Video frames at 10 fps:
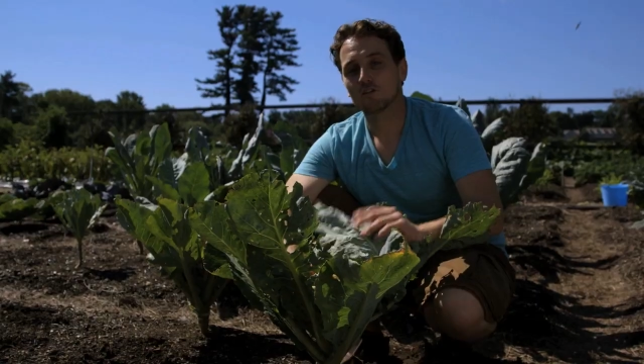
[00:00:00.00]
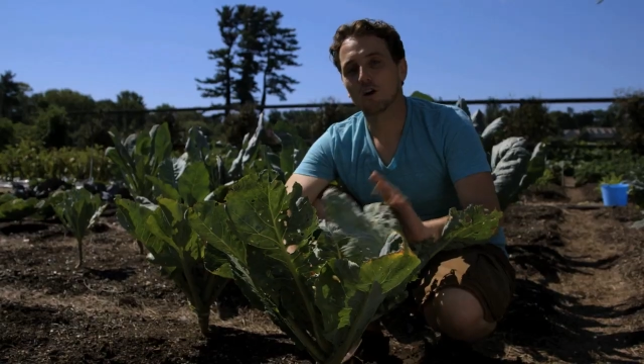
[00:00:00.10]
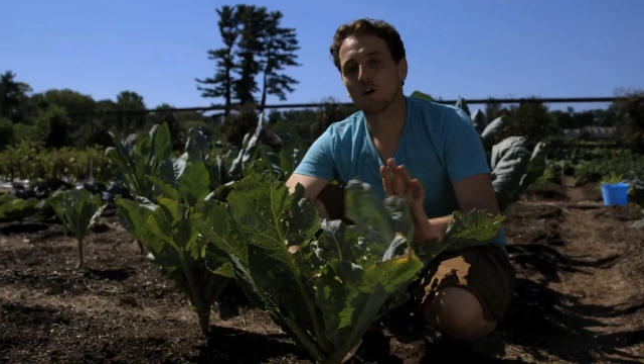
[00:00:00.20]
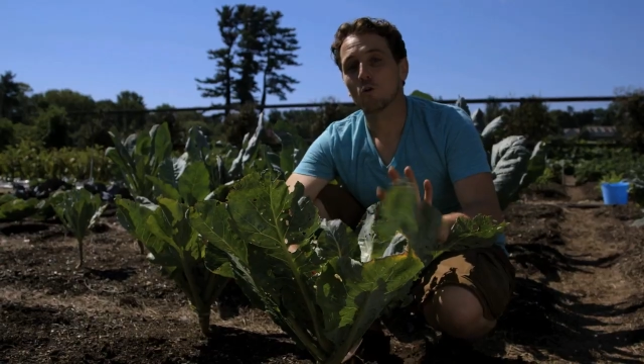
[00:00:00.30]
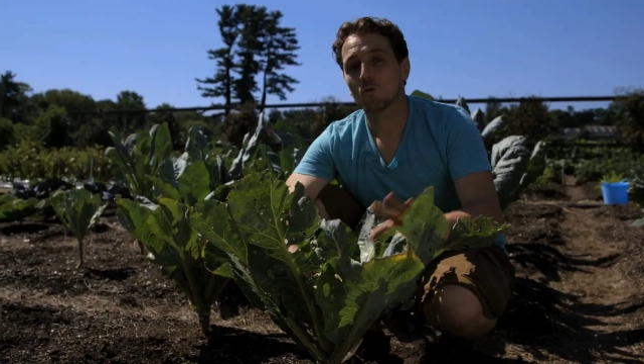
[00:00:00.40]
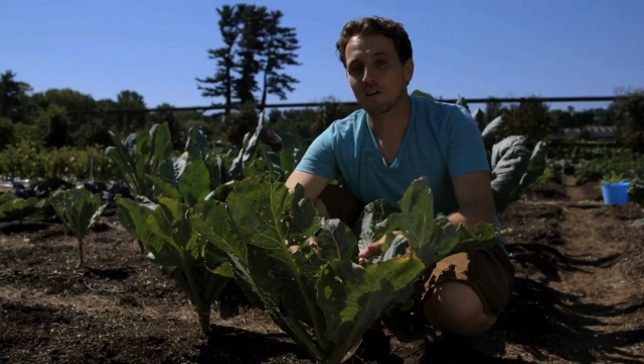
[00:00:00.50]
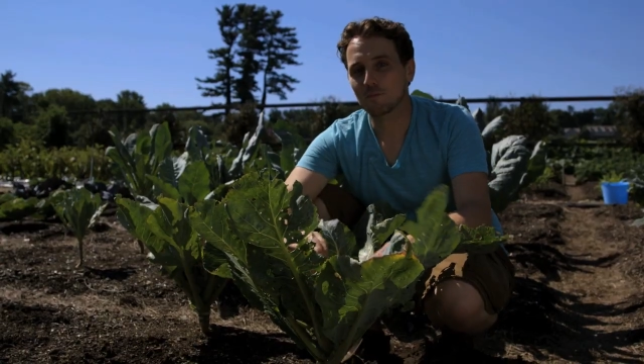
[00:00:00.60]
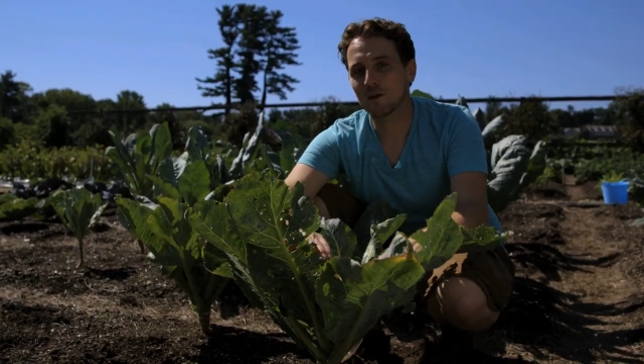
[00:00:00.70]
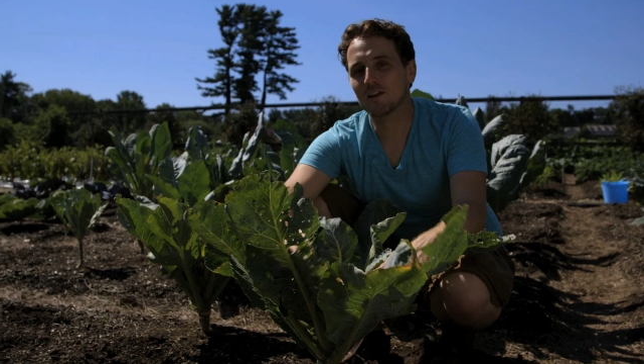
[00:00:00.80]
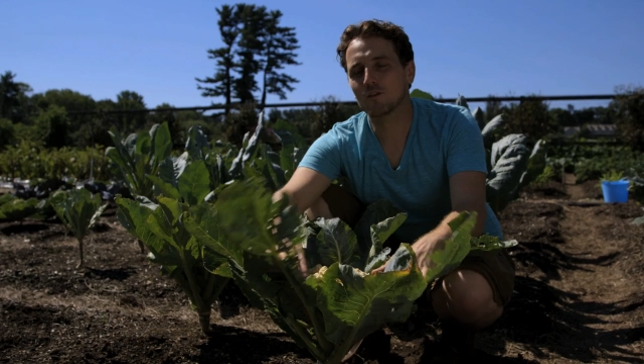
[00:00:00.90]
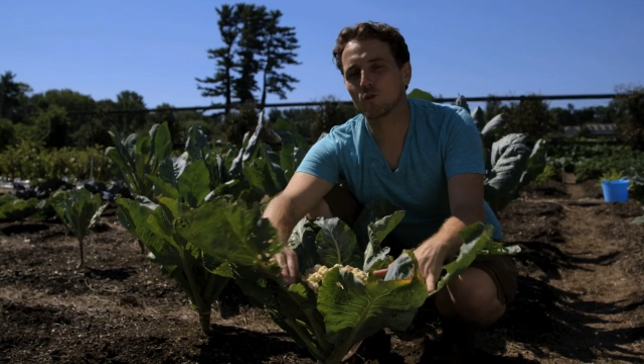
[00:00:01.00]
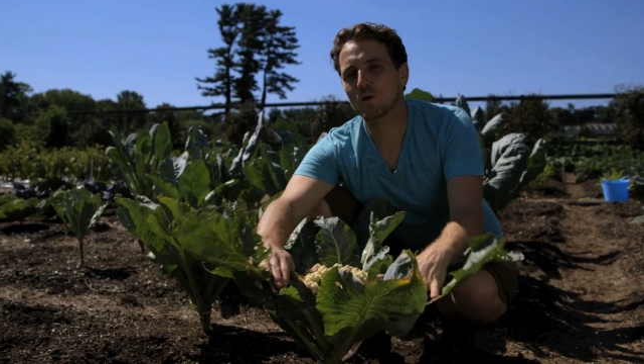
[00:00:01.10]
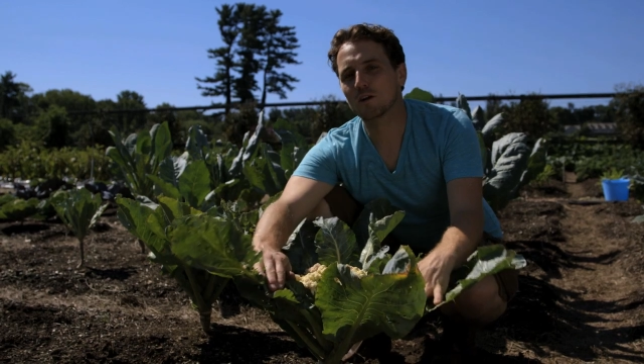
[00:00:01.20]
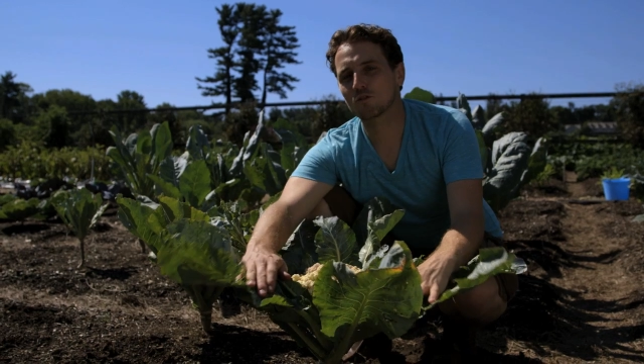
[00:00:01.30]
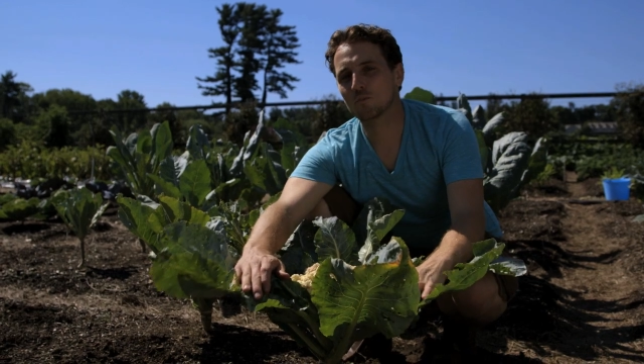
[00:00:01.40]
So, by spending a few
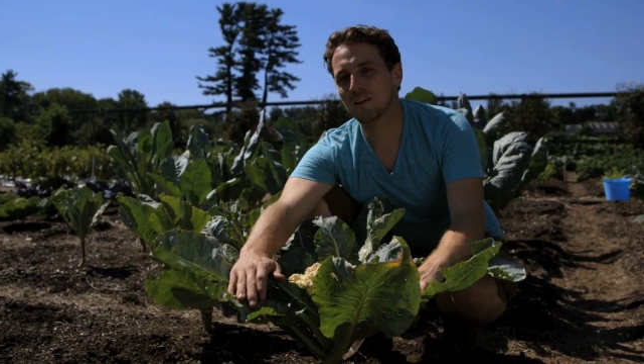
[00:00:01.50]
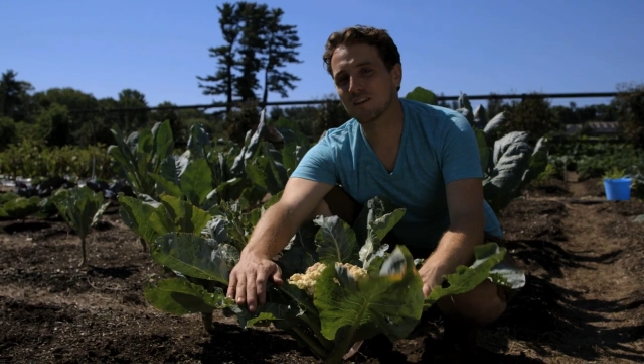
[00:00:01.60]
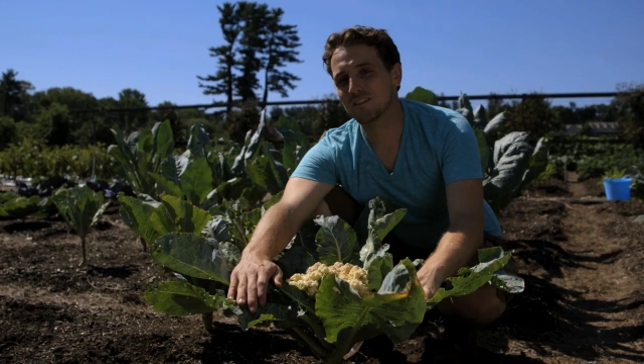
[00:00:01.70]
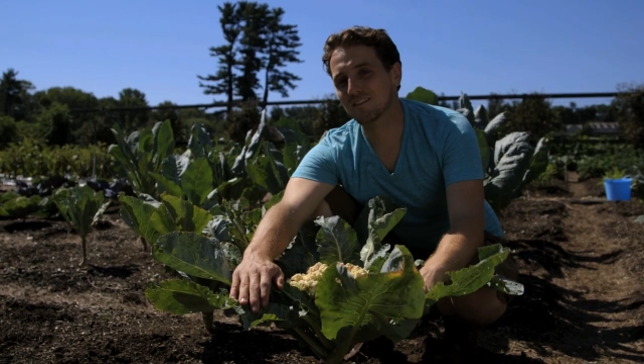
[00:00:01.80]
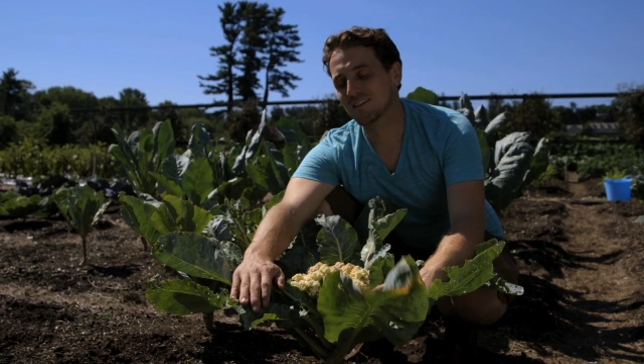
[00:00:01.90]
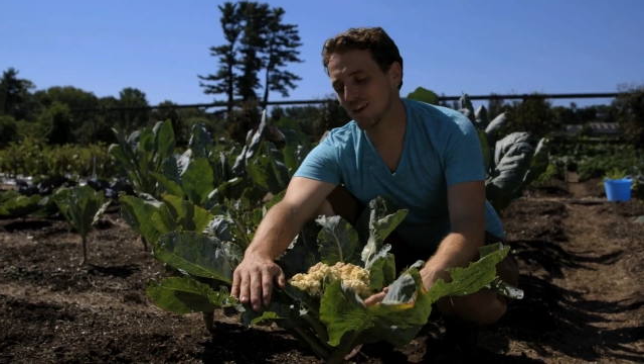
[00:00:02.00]
extra minutes